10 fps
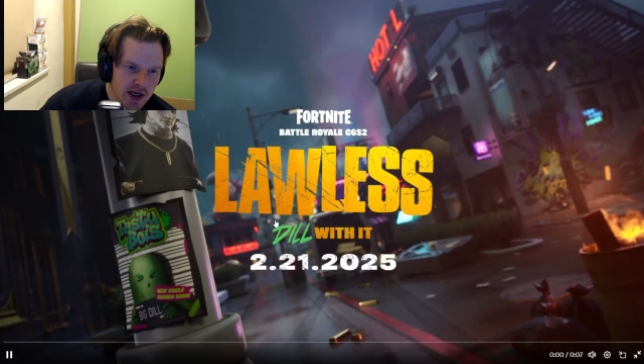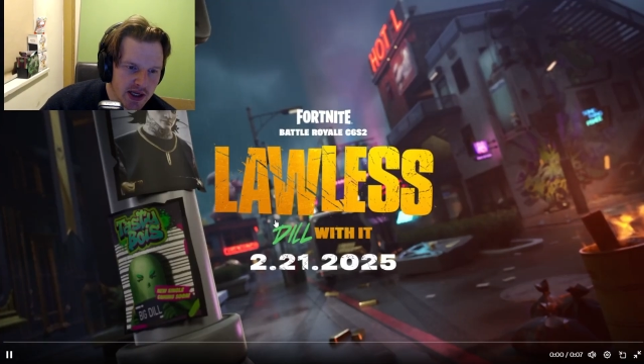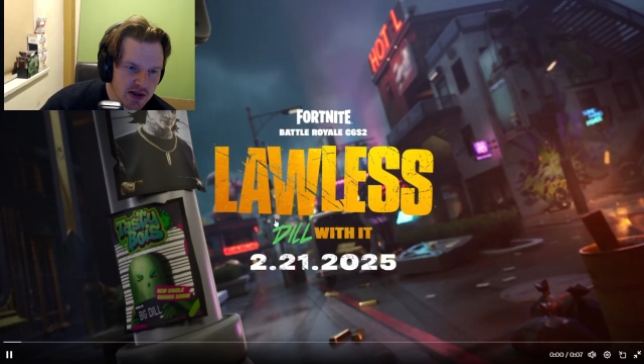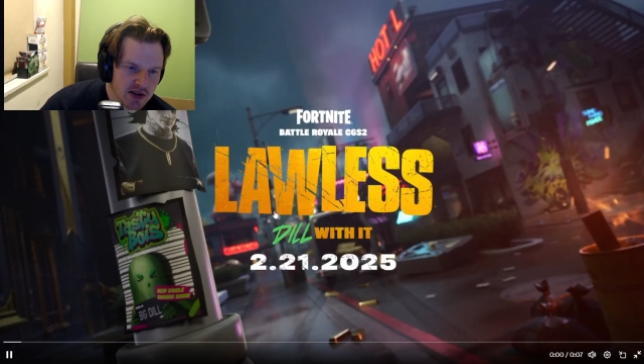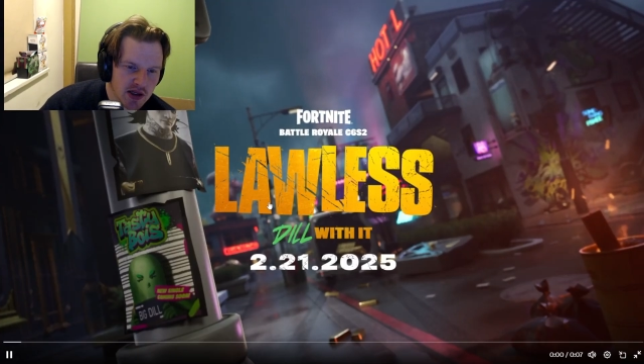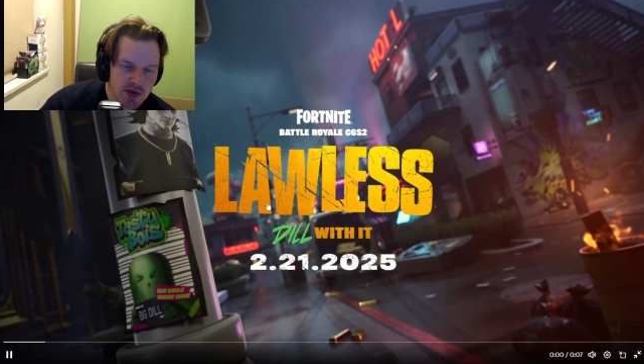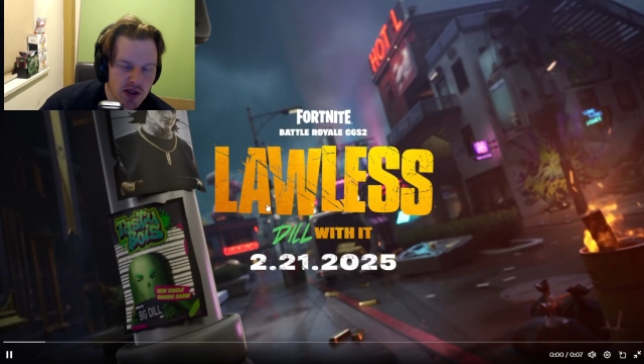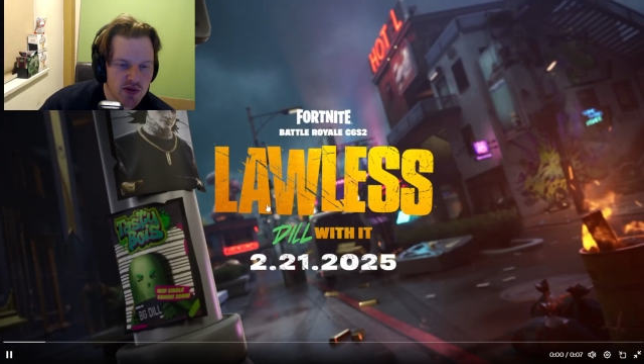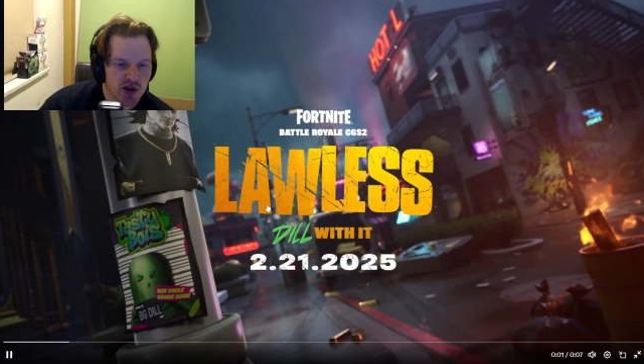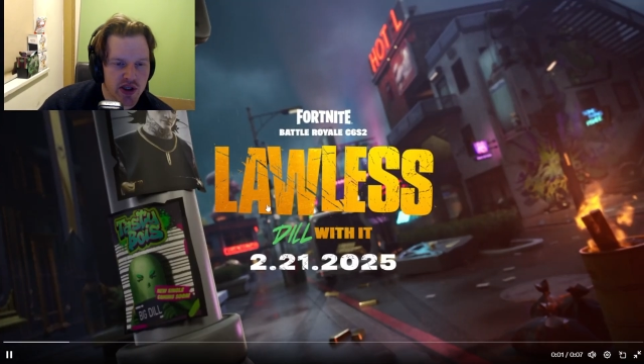
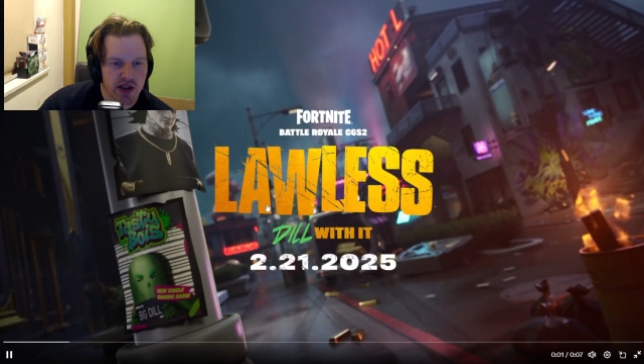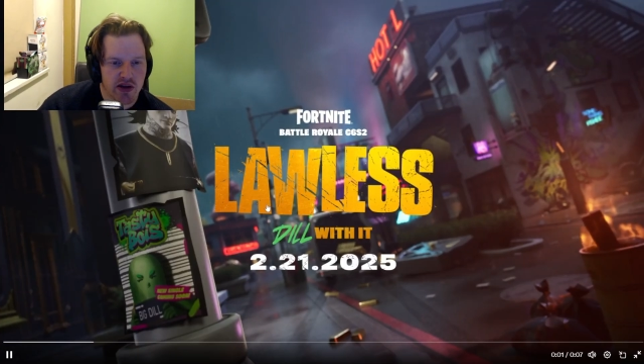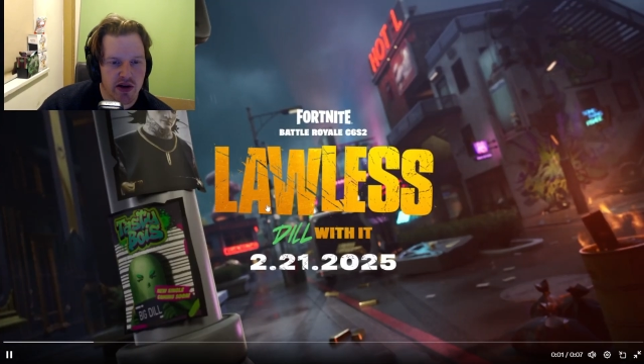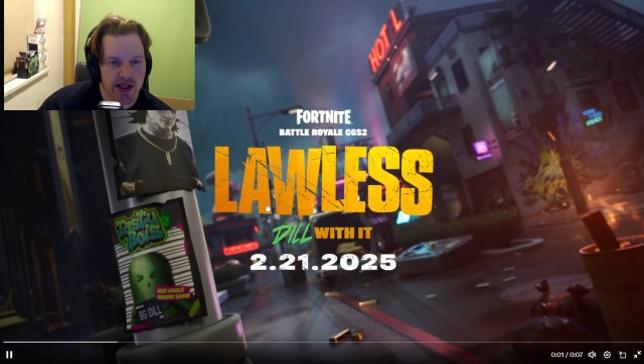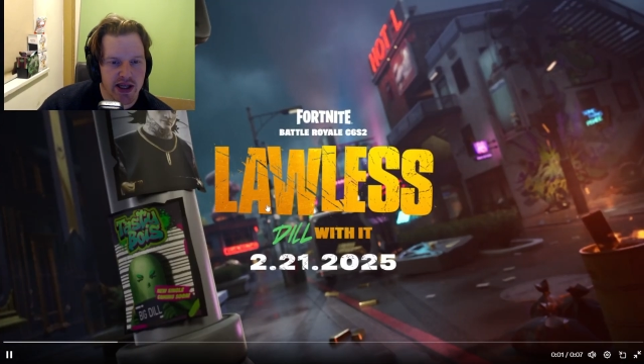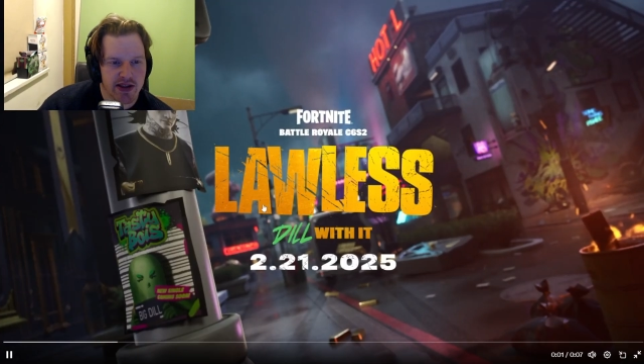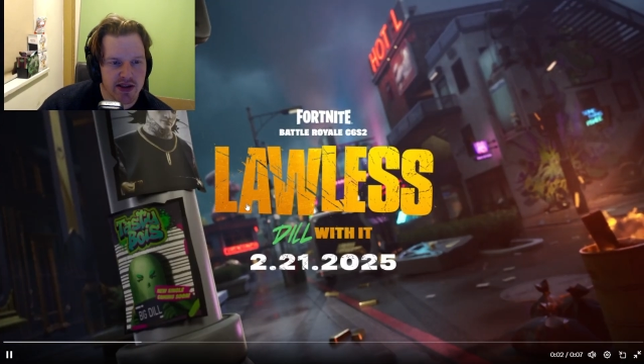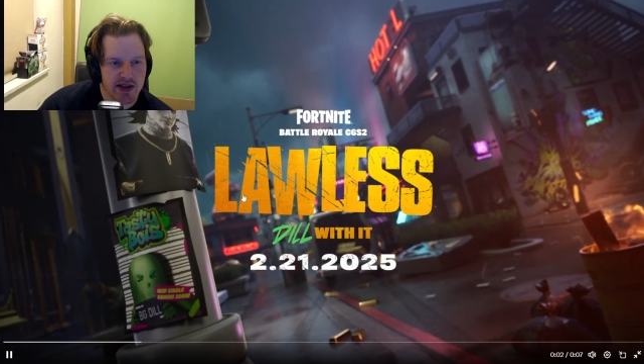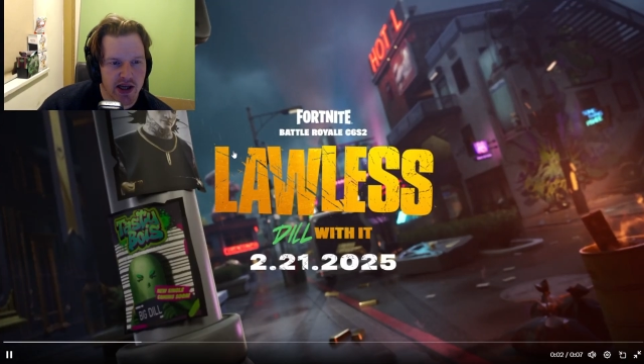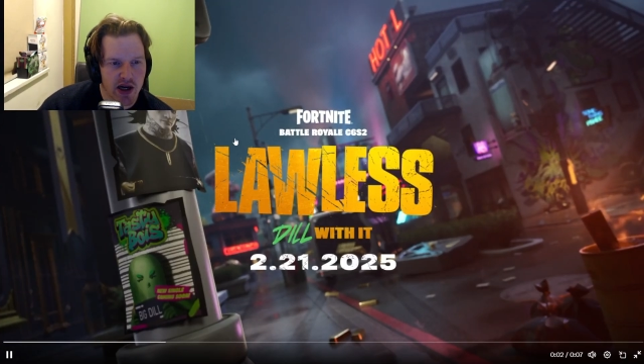Sometimes you can, I guess,
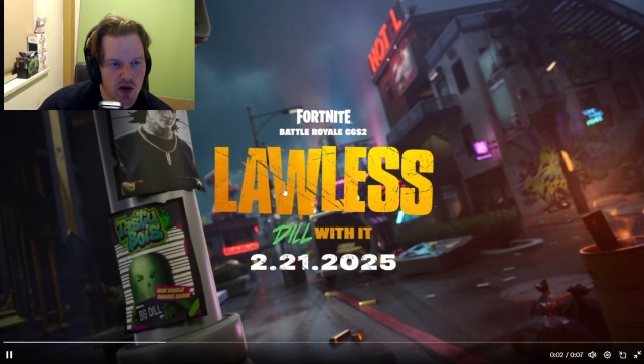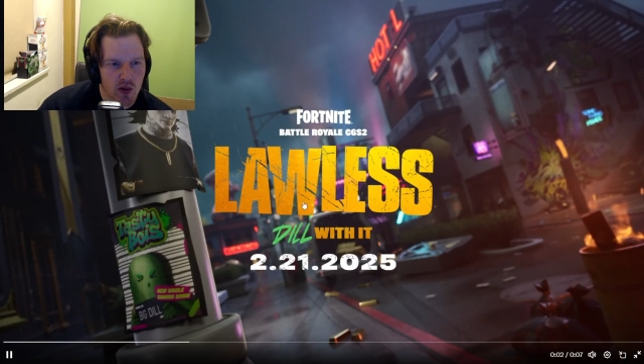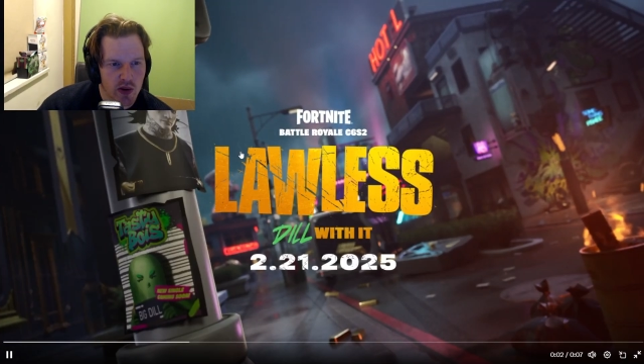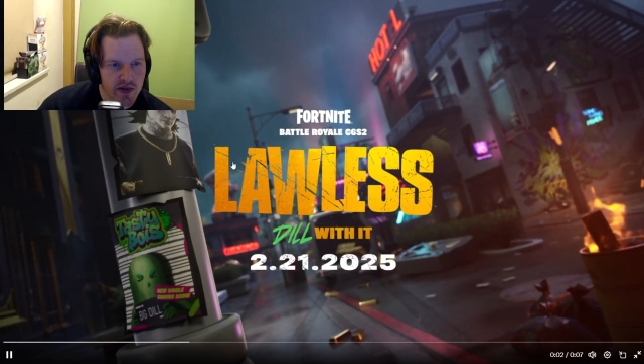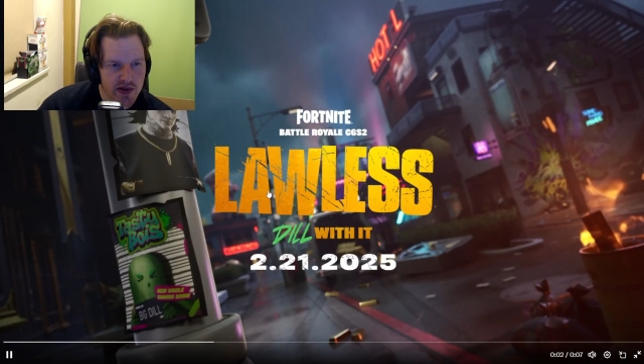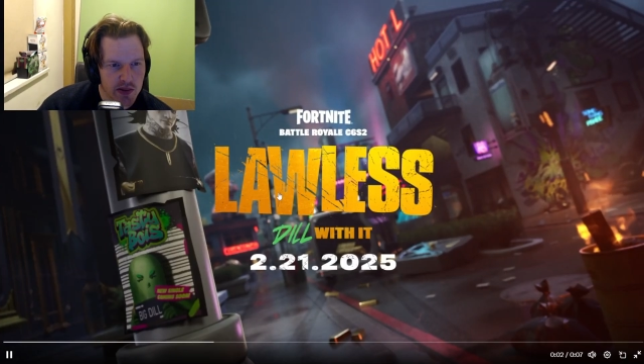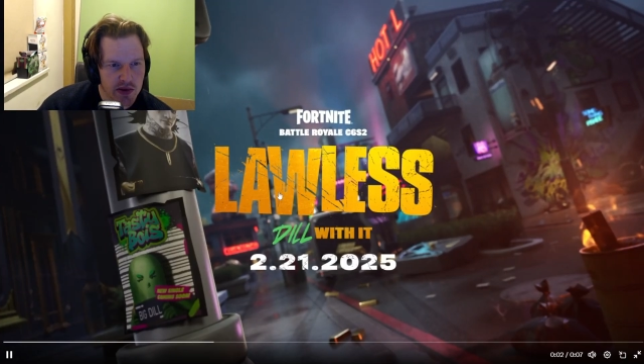tell with